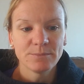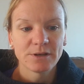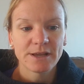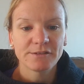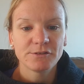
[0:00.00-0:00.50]

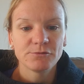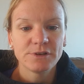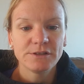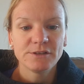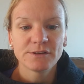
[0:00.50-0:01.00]
but as you
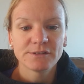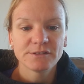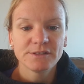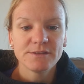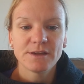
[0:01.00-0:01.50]
read, you can
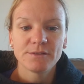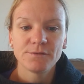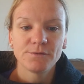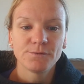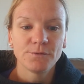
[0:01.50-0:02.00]
see that the
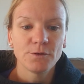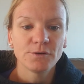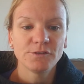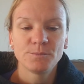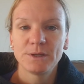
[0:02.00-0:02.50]

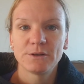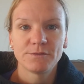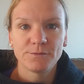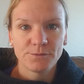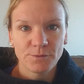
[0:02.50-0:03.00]
first bit of
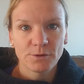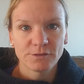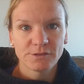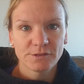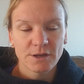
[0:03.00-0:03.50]

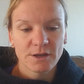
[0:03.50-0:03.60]
verse